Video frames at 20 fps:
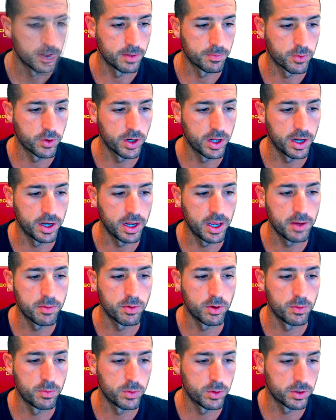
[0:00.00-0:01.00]
I'm going to
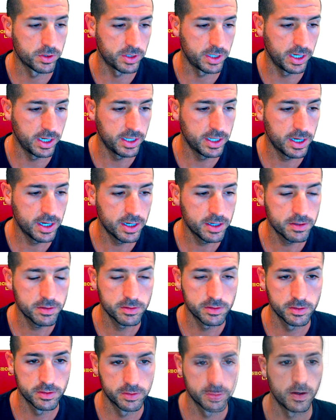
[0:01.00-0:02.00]
enable more data.